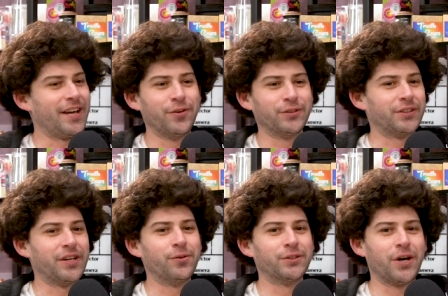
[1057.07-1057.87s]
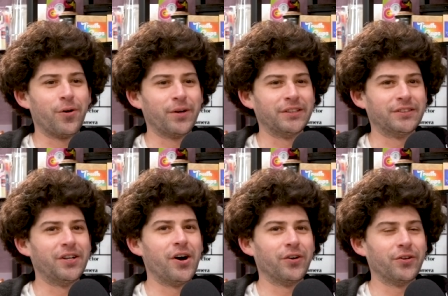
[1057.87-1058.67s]
it was, it was always
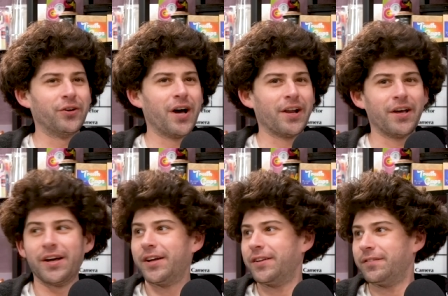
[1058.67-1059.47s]
no, you gotta.